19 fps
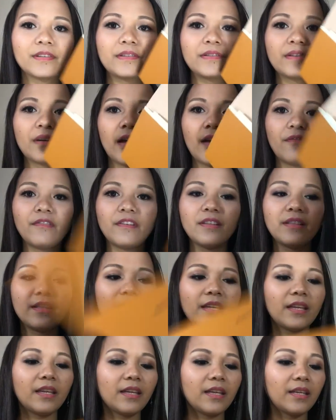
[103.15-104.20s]
So
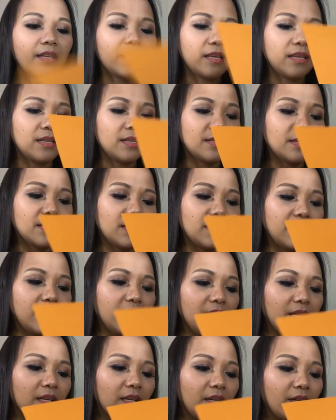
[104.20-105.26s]
everything is in
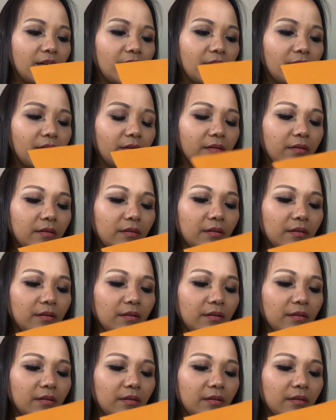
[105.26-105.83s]
here.